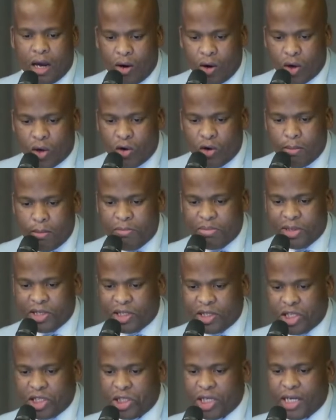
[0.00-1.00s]
Although my
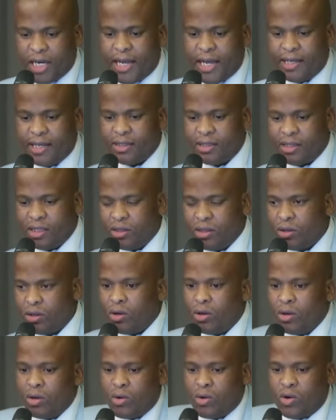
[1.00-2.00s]
presentation has
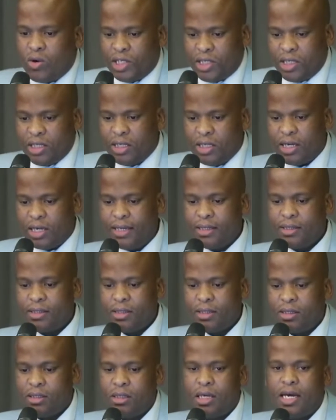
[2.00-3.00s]
0 question and
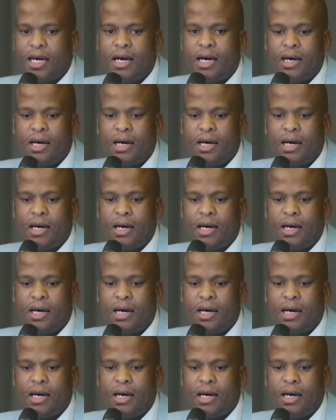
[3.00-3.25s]
answers,